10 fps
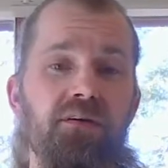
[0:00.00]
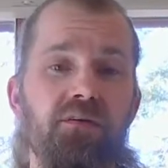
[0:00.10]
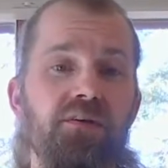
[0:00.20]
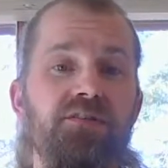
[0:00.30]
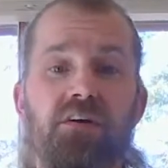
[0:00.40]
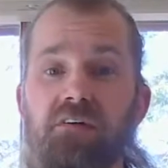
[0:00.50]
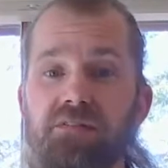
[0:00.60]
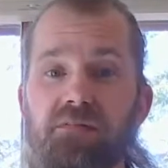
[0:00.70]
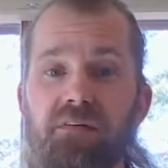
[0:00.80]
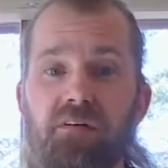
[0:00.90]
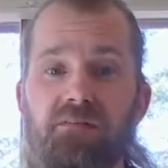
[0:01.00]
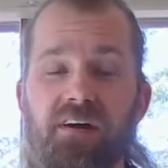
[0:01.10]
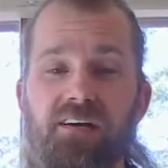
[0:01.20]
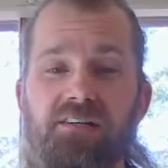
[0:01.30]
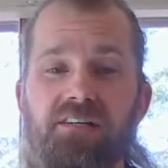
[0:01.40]
reserves of nerve
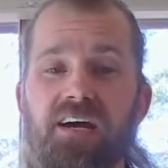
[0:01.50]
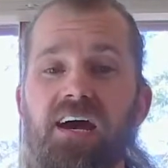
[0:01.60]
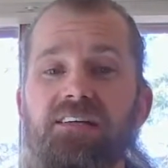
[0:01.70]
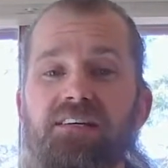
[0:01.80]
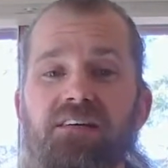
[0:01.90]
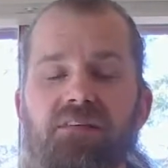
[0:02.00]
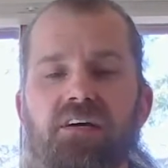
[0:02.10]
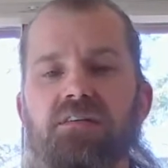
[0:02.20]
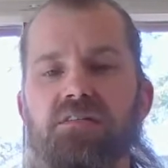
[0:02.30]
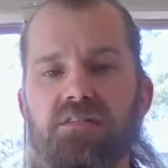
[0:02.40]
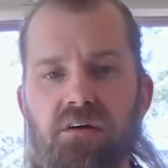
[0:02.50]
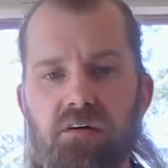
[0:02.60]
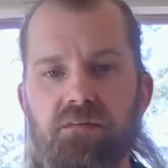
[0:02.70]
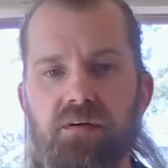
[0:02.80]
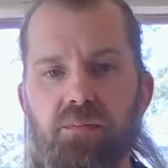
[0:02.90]
energy and to even conserve it,